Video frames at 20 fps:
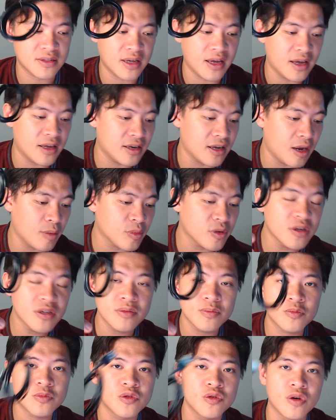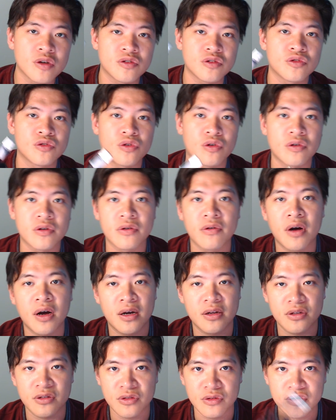and I'm going to do a tutorial on
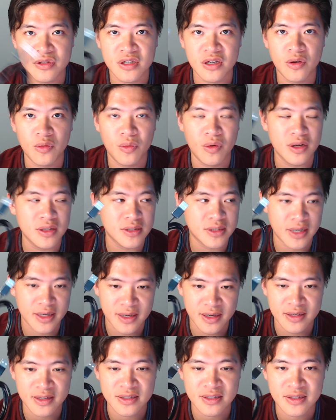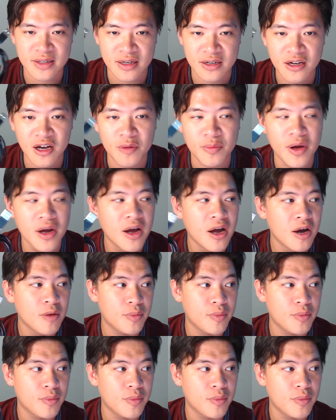how to use it once I get it set up.